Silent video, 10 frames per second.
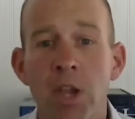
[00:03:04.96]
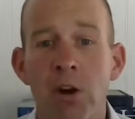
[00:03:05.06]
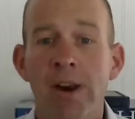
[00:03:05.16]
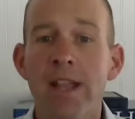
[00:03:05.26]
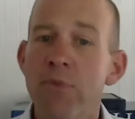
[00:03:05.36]
All
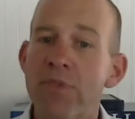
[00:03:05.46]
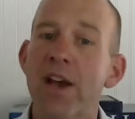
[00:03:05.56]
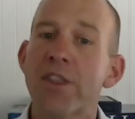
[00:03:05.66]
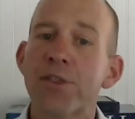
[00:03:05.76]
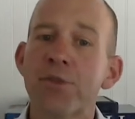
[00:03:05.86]
right, we've
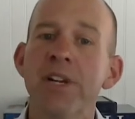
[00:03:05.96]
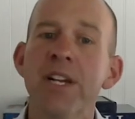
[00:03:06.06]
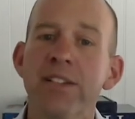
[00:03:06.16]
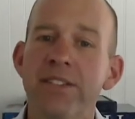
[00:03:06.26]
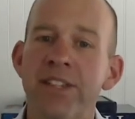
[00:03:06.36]
got
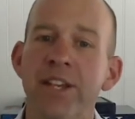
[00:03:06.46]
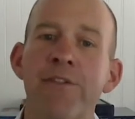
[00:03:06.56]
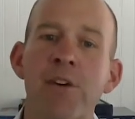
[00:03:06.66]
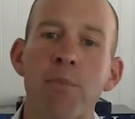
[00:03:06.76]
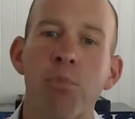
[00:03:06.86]
3
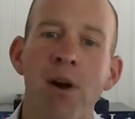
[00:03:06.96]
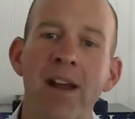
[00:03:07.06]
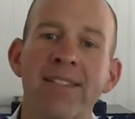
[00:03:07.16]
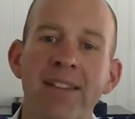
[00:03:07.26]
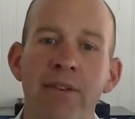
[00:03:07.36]
different
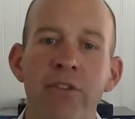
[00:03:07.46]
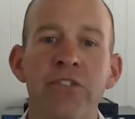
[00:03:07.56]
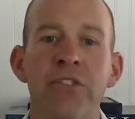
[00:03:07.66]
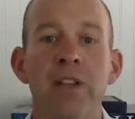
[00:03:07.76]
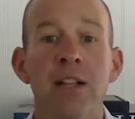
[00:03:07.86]
price
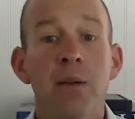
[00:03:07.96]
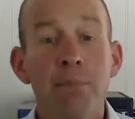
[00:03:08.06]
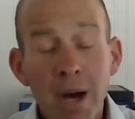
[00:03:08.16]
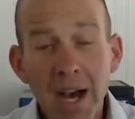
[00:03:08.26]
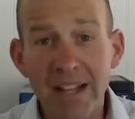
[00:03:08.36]
levels,
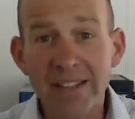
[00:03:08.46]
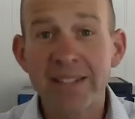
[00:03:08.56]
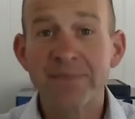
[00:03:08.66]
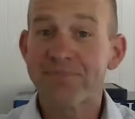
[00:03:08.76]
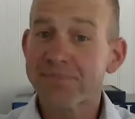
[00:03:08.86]
but
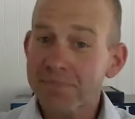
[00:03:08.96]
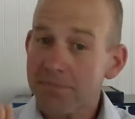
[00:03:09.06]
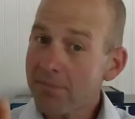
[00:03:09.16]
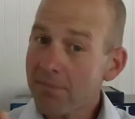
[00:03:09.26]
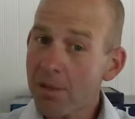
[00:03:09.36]

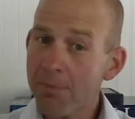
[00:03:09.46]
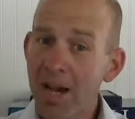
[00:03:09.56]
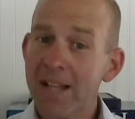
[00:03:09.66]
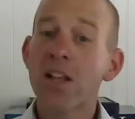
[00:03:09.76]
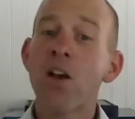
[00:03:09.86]

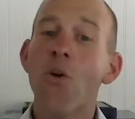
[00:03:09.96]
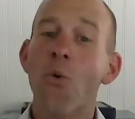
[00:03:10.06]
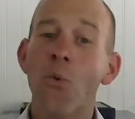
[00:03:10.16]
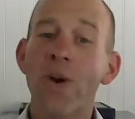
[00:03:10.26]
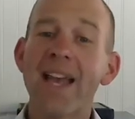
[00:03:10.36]

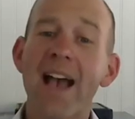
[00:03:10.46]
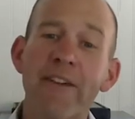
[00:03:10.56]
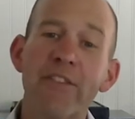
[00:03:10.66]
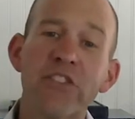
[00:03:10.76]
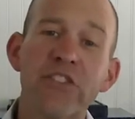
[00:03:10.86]
we have
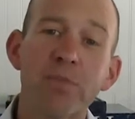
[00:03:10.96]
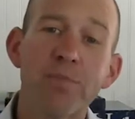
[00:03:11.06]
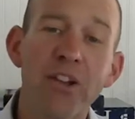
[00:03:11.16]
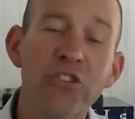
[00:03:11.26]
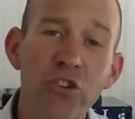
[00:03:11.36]
a
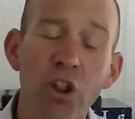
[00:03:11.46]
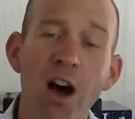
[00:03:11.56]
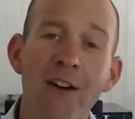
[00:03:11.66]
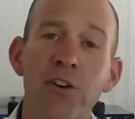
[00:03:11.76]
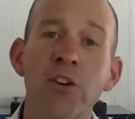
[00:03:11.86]
special
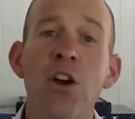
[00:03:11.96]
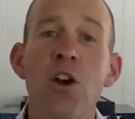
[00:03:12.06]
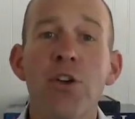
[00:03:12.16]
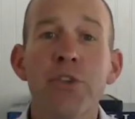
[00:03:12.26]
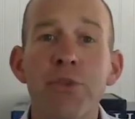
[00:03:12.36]
offer
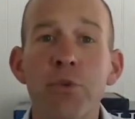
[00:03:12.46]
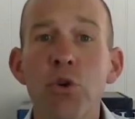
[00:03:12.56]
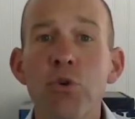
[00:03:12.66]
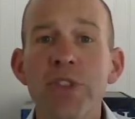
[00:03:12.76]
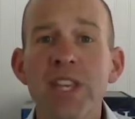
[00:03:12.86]

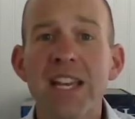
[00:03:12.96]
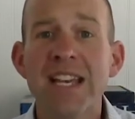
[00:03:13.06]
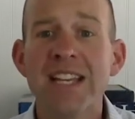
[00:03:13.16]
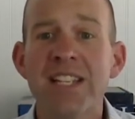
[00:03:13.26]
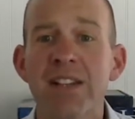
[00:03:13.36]
through the
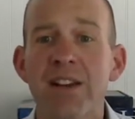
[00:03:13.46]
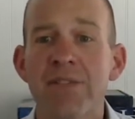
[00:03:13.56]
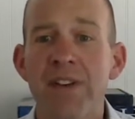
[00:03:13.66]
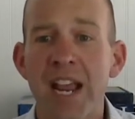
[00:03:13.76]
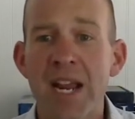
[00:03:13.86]
end
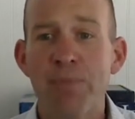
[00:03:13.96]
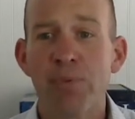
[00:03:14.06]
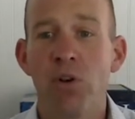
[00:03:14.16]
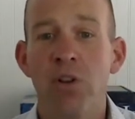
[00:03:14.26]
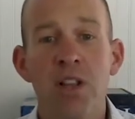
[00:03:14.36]
of
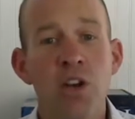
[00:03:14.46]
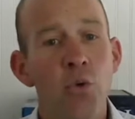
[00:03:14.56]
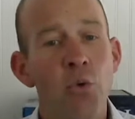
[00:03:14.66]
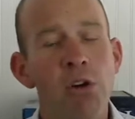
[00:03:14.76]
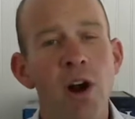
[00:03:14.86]
April.
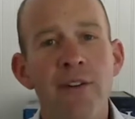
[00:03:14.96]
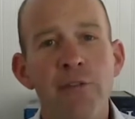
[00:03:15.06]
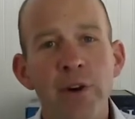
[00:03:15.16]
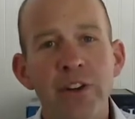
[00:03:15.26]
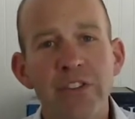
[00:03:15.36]
We're
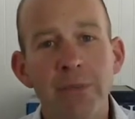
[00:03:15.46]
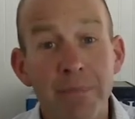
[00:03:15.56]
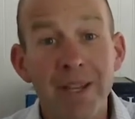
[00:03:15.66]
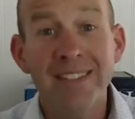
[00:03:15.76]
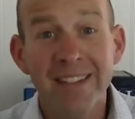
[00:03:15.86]
offering some
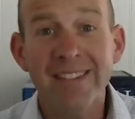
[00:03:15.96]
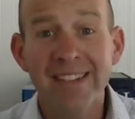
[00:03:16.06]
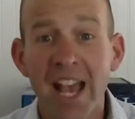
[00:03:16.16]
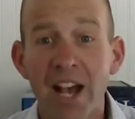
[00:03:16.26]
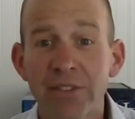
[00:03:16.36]
big
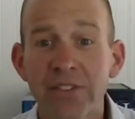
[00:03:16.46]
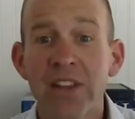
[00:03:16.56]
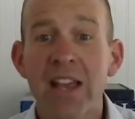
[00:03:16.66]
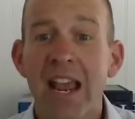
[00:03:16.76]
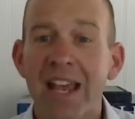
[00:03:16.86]
discounts
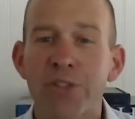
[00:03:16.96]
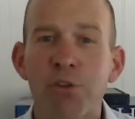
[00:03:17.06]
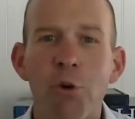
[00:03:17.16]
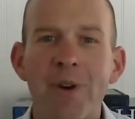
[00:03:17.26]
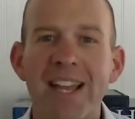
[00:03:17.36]
and
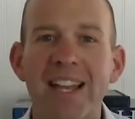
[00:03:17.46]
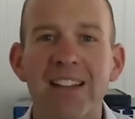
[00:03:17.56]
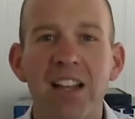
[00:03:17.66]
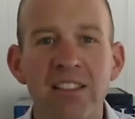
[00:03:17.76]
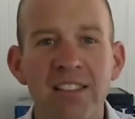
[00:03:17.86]
throwing in
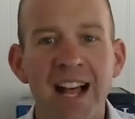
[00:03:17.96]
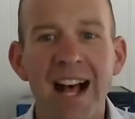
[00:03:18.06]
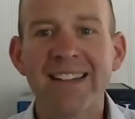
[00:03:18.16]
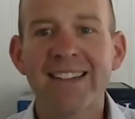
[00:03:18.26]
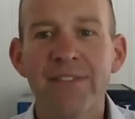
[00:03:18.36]

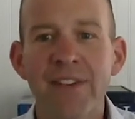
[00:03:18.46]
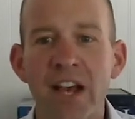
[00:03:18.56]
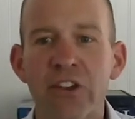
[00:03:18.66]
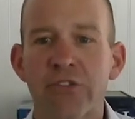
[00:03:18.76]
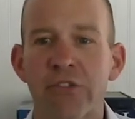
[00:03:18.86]
lots of
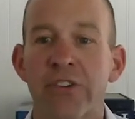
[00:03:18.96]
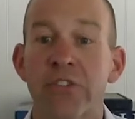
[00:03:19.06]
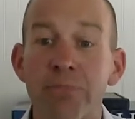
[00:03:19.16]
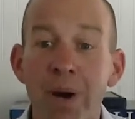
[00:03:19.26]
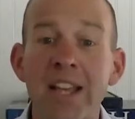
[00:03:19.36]
extras,
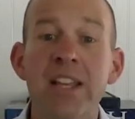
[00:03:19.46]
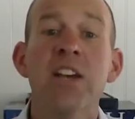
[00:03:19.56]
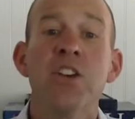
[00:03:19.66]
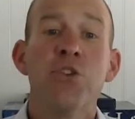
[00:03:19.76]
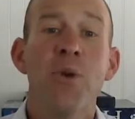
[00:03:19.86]
but
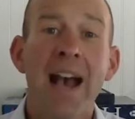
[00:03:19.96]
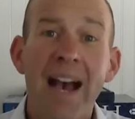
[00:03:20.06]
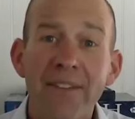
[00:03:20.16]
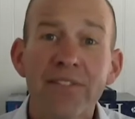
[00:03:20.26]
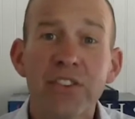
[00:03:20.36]
you
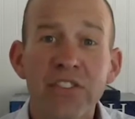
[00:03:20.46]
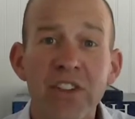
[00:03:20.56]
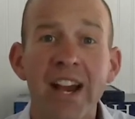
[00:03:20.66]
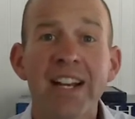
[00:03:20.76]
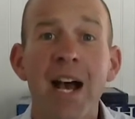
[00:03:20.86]
have to
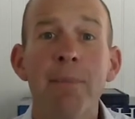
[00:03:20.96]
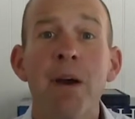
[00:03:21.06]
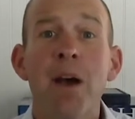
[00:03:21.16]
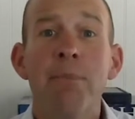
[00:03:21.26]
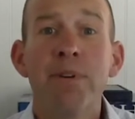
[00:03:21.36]
sign up
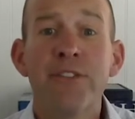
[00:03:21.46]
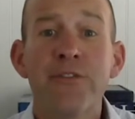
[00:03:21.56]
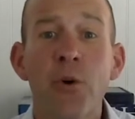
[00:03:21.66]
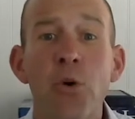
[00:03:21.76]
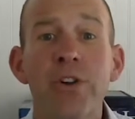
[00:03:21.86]

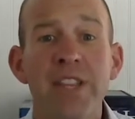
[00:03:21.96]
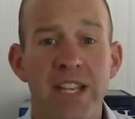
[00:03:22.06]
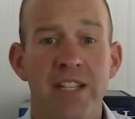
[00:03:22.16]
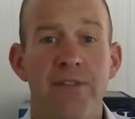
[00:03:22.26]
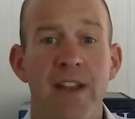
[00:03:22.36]
before the
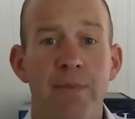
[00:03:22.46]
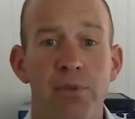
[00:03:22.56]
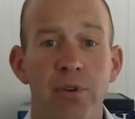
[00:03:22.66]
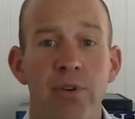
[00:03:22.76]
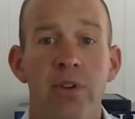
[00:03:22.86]
end of
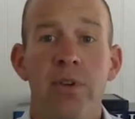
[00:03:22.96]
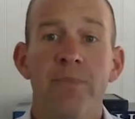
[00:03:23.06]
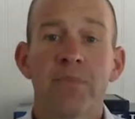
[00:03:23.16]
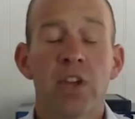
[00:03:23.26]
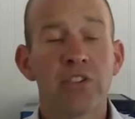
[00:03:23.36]
April.
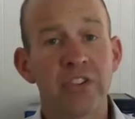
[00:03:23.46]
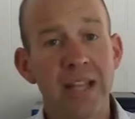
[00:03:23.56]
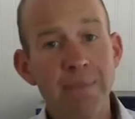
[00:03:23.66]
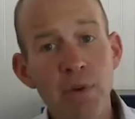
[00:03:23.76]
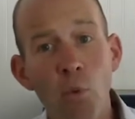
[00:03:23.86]
So
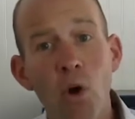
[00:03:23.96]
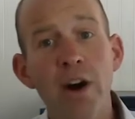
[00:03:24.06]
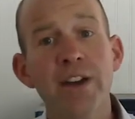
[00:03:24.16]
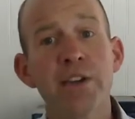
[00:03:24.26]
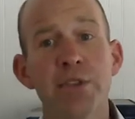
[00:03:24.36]
let me
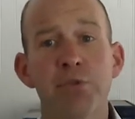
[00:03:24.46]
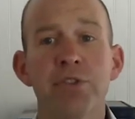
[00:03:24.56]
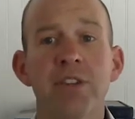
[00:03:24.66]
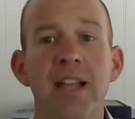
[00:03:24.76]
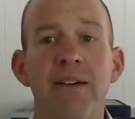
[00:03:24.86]
walk you through the
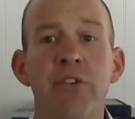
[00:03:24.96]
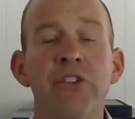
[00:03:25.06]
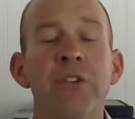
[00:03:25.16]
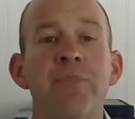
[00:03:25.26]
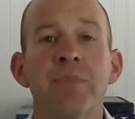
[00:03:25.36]

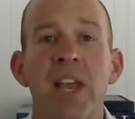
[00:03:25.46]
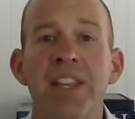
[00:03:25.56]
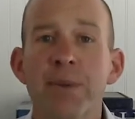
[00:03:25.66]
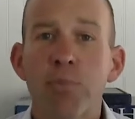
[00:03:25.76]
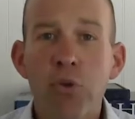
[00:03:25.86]
levels and
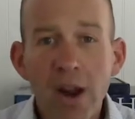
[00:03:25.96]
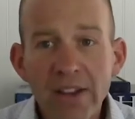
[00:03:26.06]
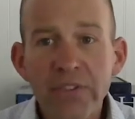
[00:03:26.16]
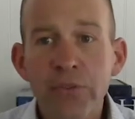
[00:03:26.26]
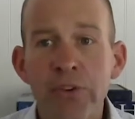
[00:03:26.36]
the
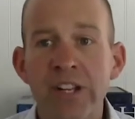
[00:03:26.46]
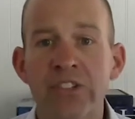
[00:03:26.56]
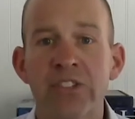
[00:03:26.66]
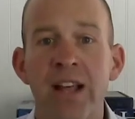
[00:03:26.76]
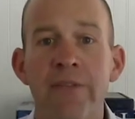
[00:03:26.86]
price for
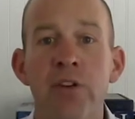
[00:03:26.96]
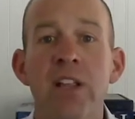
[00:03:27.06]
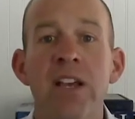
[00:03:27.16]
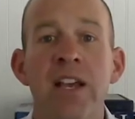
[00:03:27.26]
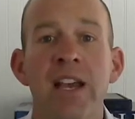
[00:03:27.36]
each level,
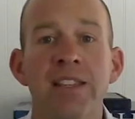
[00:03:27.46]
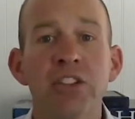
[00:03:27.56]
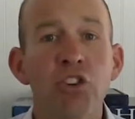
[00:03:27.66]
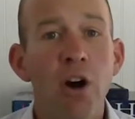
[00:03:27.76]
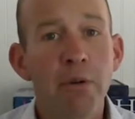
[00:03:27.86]
and then
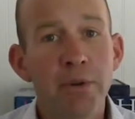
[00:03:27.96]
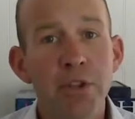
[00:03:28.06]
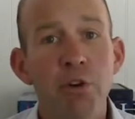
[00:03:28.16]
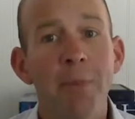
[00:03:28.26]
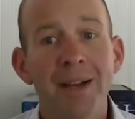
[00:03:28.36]
talk with
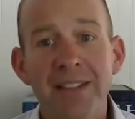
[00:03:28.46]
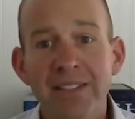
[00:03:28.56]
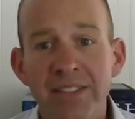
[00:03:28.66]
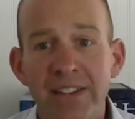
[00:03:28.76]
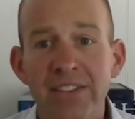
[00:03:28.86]
you about the
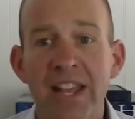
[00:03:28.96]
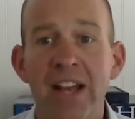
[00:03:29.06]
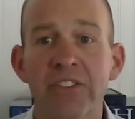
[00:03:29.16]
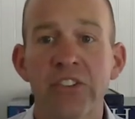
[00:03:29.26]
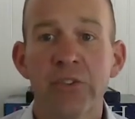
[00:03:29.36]

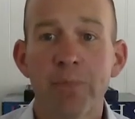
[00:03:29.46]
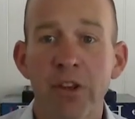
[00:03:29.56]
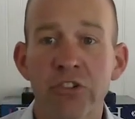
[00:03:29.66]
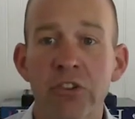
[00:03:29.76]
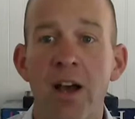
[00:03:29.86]
discounts and
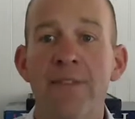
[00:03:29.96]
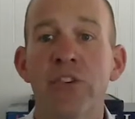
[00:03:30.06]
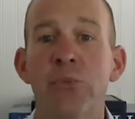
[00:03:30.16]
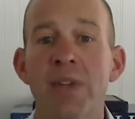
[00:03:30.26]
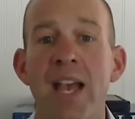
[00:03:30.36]
special
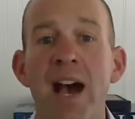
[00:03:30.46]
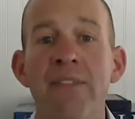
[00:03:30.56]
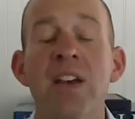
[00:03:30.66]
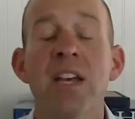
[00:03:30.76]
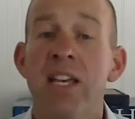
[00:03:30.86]
offers we have
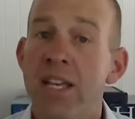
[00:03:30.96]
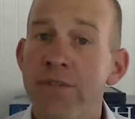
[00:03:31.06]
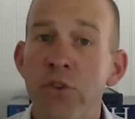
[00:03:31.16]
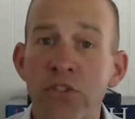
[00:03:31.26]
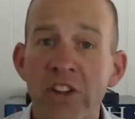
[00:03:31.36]
if
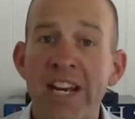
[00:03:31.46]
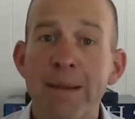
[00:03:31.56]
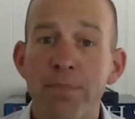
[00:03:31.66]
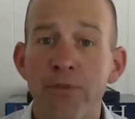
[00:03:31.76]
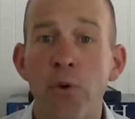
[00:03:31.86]
you sign
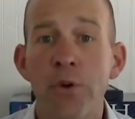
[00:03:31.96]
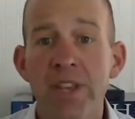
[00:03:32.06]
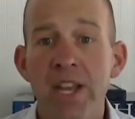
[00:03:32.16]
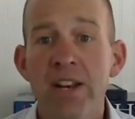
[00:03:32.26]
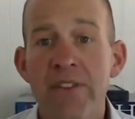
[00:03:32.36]
up before the
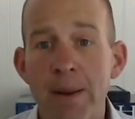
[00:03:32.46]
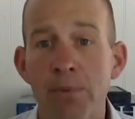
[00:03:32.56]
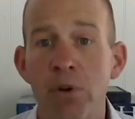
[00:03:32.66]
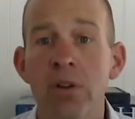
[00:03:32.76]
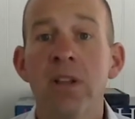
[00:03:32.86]
end of
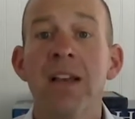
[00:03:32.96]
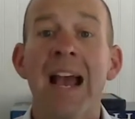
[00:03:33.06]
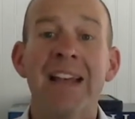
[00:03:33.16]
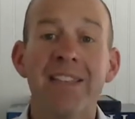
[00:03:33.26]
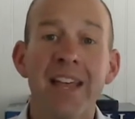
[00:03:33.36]
April.
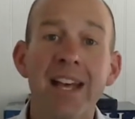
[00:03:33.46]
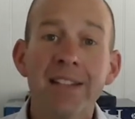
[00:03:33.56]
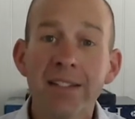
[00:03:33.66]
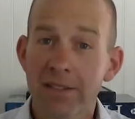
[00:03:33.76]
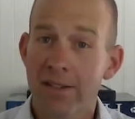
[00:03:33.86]
And
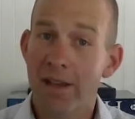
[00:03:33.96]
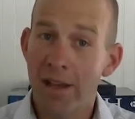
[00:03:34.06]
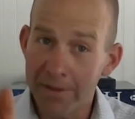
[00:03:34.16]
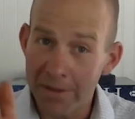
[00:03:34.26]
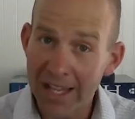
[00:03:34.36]
then
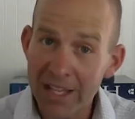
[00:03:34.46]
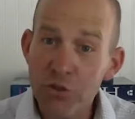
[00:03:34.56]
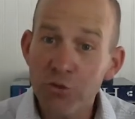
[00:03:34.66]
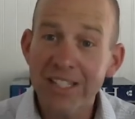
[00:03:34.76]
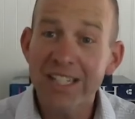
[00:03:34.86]
you
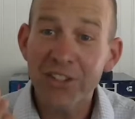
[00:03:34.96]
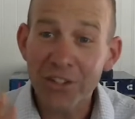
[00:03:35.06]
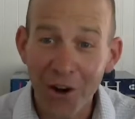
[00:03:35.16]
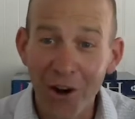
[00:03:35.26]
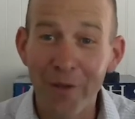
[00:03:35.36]
need to
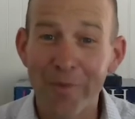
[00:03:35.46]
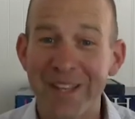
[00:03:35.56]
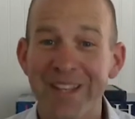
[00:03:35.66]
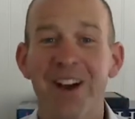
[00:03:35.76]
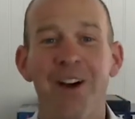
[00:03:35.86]
call
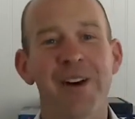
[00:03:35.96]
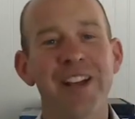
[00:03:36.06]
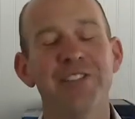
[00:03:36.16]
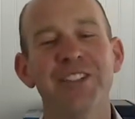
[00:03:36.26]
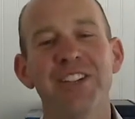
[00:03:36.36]
me. All right,
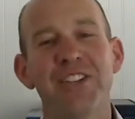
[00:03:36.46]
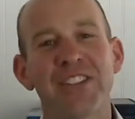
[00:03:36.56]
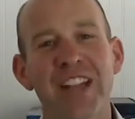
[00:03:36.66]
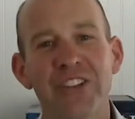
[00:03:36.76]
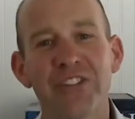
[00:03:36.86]
you need to
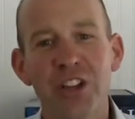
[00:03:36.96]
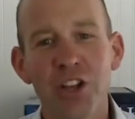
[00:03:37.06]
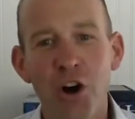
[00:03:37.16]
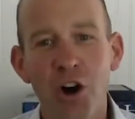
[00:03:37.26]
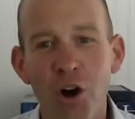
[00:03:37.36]
schedule a
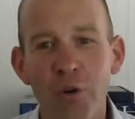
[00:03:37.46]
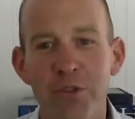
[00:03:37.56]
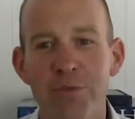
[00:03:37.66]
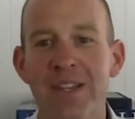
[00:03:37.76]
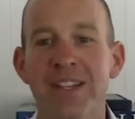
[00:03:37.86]
call with
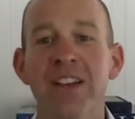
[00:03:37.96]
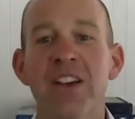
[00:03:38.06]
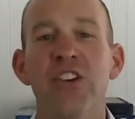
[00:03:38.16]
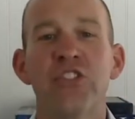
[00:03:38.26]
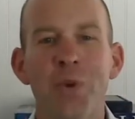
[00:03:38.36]
me
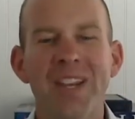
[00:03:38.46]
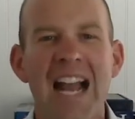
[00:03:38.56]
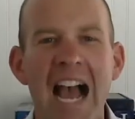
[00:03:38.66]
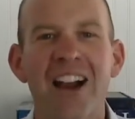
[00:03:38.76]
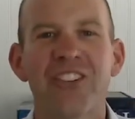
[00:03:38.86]
so we can
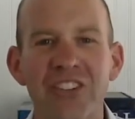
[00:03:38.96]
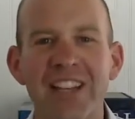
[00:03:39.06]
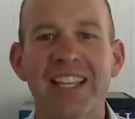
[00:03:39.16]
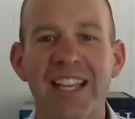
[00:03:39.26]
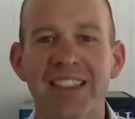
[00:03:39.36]
actually
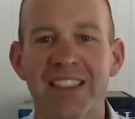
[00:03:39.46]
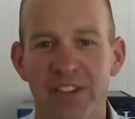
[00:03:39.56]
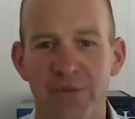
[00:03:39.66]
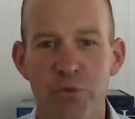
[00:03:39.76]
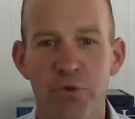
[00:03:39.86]
get
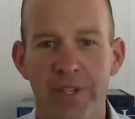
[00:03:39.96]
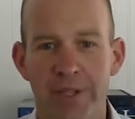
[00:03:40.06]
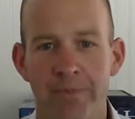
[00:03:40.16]
this moving.